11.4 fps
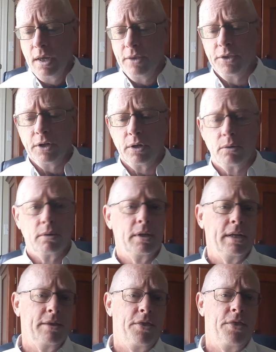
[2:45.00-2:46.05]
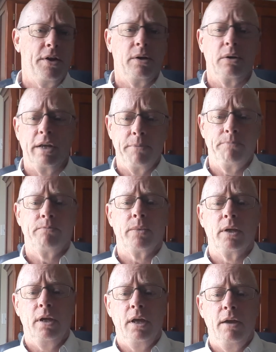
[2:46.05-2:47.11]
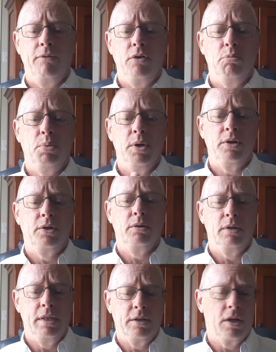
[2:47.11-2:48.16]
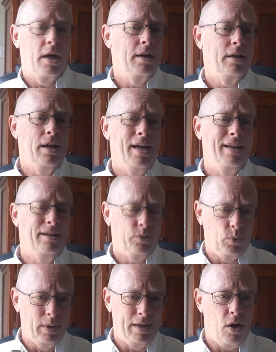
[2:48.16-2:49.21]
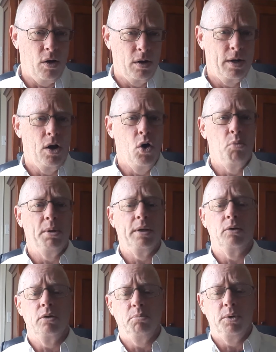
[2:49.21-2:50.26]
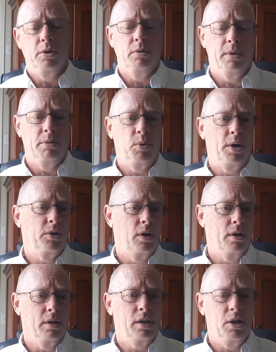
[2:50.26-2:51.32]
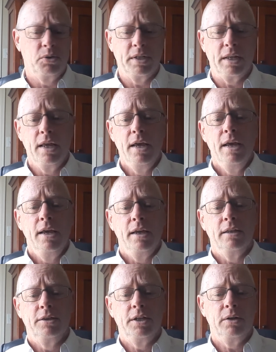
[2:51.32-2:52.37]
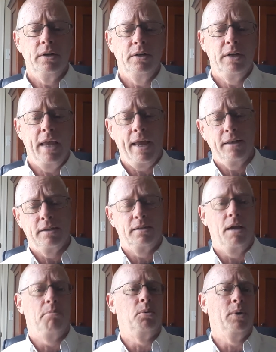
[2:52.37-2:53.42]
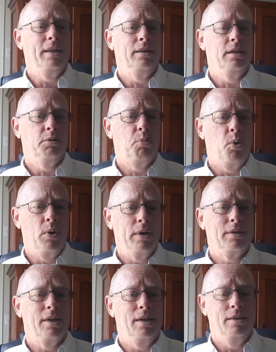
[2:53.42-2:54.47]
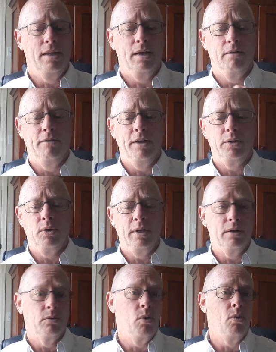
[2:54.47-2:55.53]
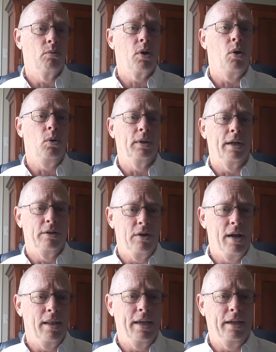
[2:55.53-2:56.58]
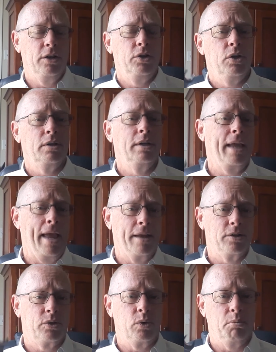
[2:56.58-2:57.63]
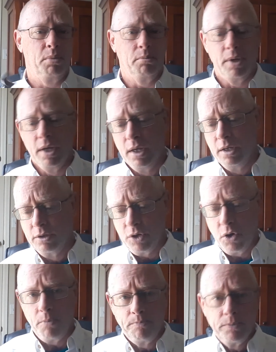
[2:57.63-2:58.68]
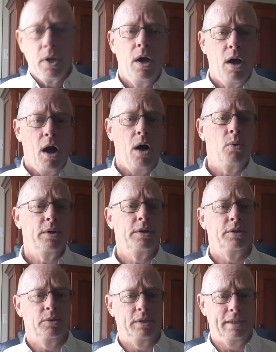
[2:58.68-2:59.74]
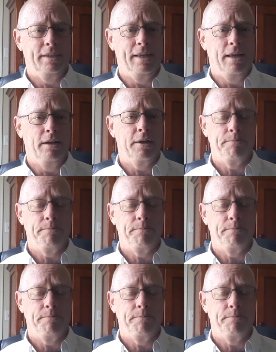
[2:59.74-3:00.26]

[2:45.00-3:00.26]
In theory, if you put this on a nut and it's really hard to open, or you put too much pressure on it to close it, in theory you can separate these points and then eventually it won't hold on your nut like it should and it can strip them. So always use this end.